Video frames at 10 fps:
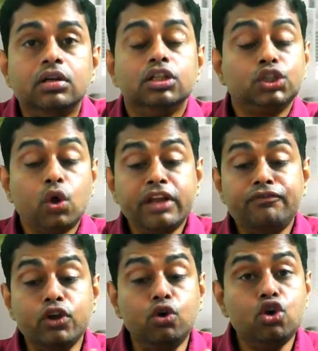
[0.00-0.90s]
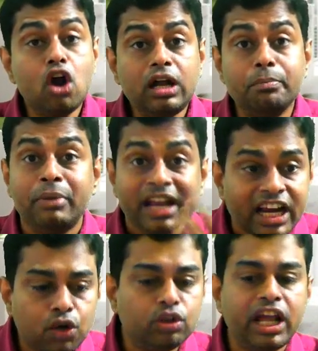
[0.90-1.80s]
So if you do not bring
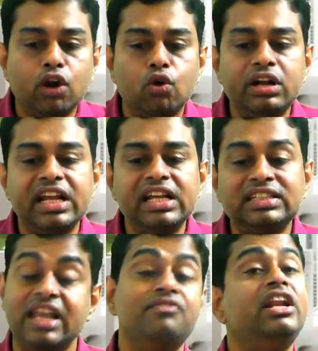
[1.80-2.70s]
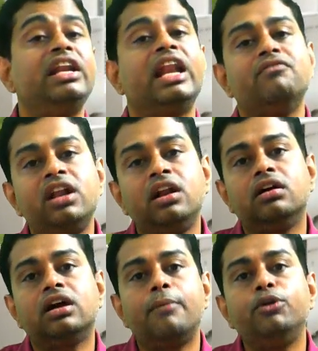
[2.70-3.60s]
it to their notice, he will never
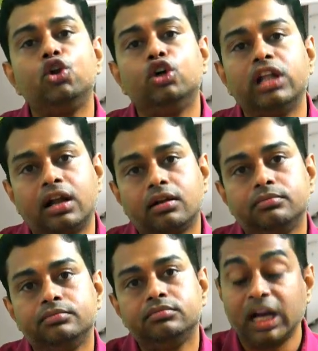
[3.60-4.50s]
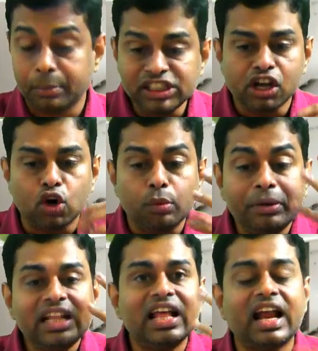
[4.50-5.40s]
come to know that. That means you are
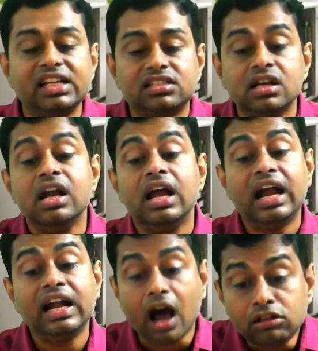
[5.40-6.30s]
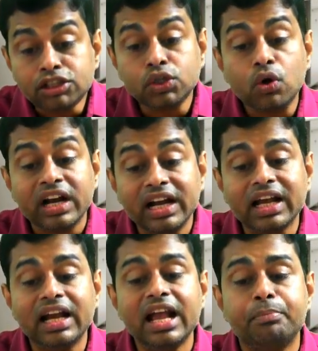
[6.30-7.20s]
opening their eyes. And also
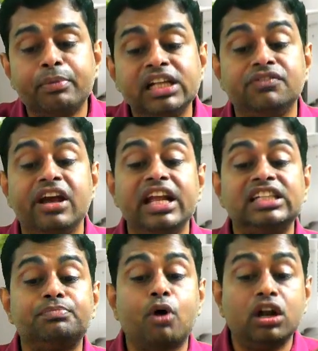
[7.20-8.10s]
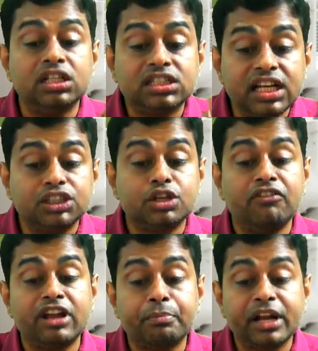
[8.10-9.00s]
critically appraise various policies. You have
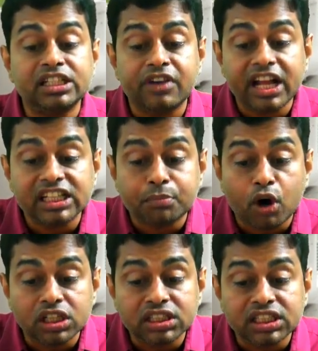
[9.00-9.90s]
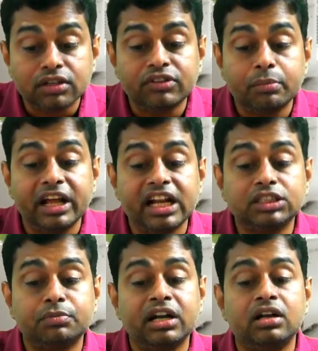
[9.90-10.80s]
to appraise various policies of the
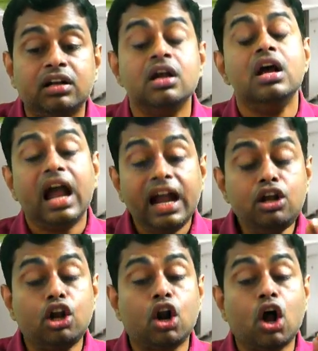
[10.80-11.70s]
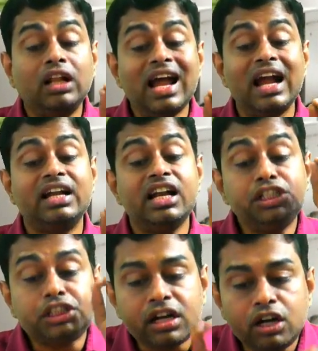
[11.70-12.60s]
management and draw the
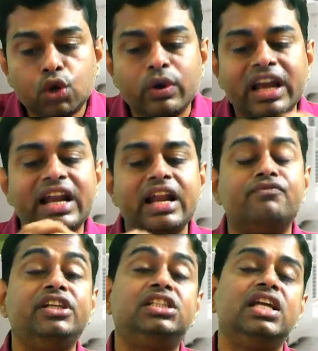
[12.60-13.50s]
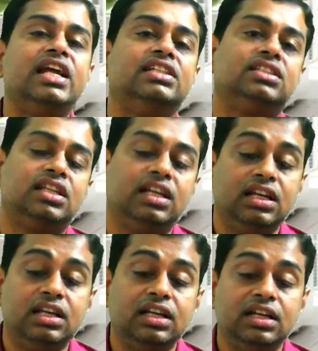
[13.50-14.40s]
attention to any
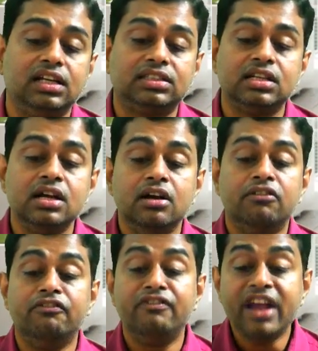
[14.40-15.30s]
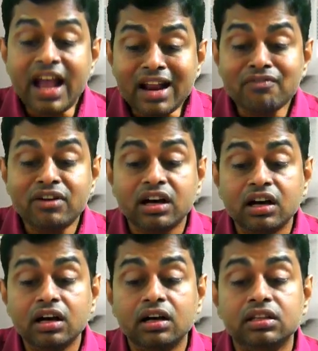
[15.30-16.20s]
deficiencies
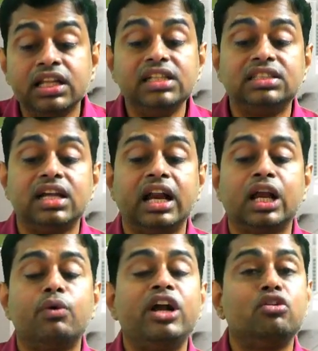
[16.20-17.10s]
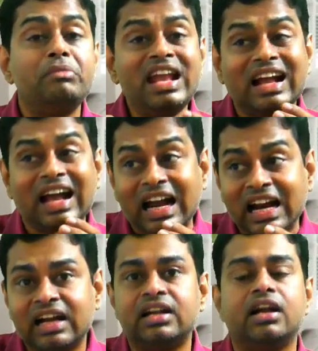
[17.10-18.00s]
wherever these required to be
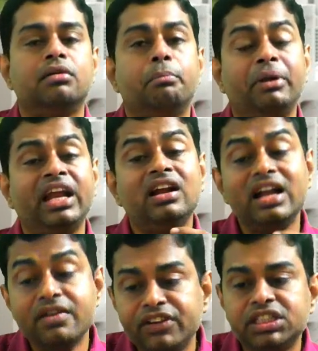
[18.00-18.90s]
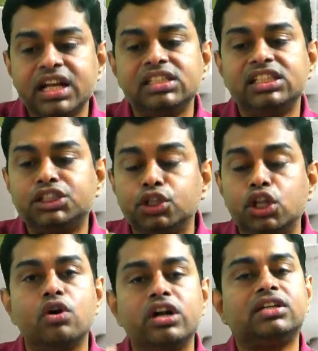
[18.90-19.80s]
corrected. Bring deficiencies to the
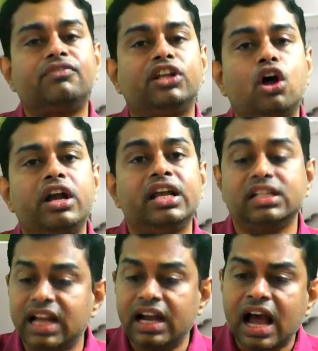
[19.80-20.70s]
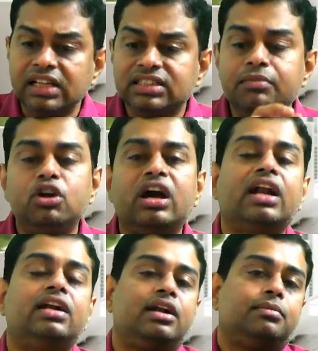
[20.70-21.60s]
notice of authorities and ask them to
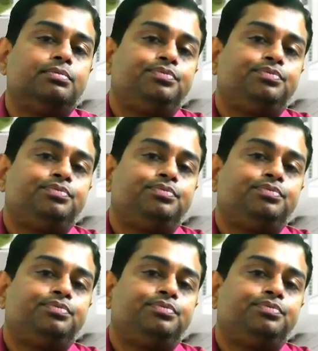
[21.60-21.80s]
correct it.